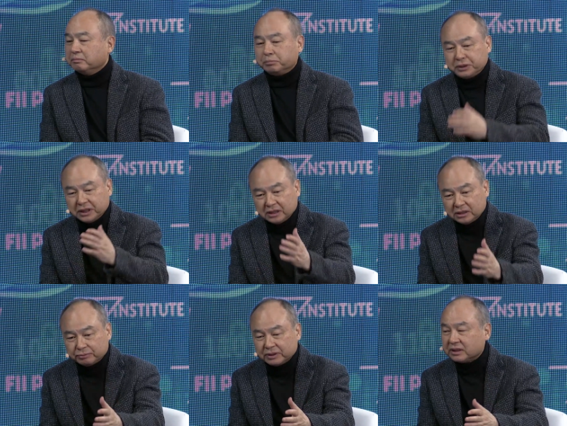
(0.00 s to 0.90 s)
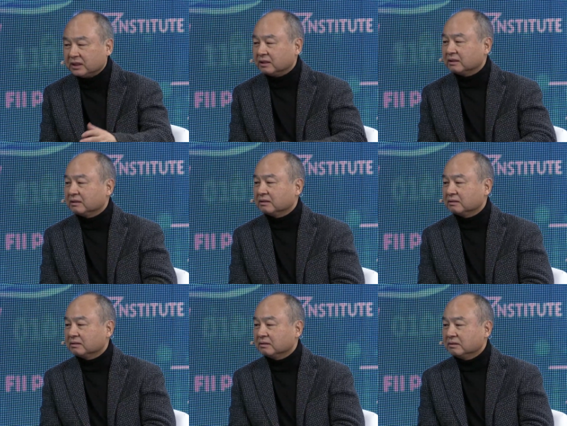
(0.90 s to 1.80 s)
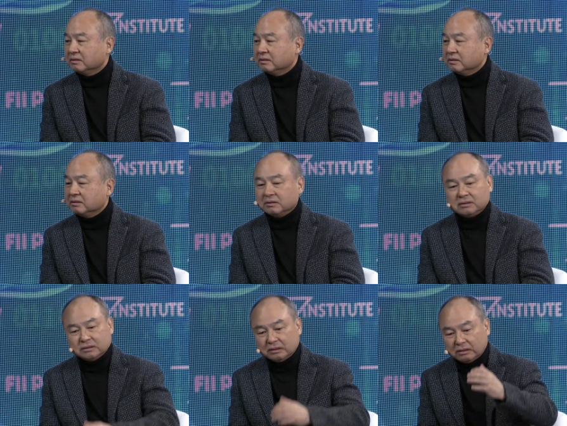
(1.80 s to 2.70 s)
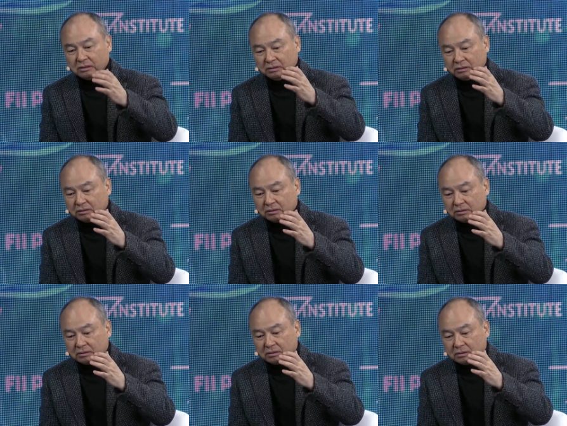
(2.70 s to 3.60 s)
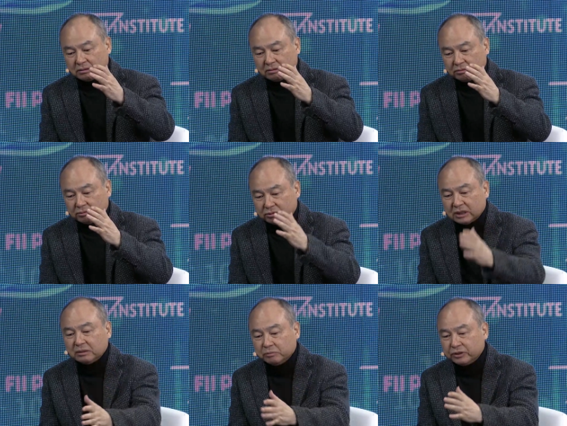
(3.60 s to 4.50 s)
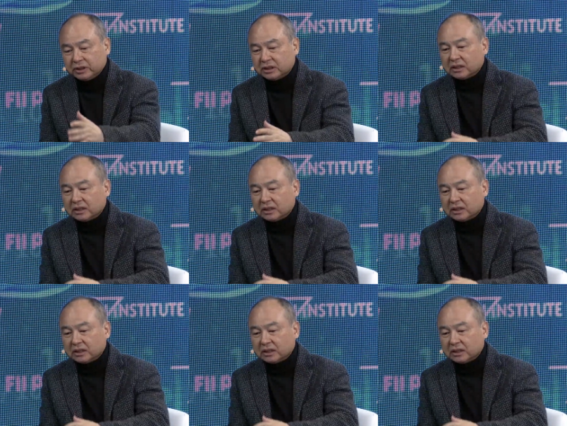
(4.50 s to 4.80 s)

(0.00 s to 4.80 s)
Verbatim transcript: breathe with it, you know, dream with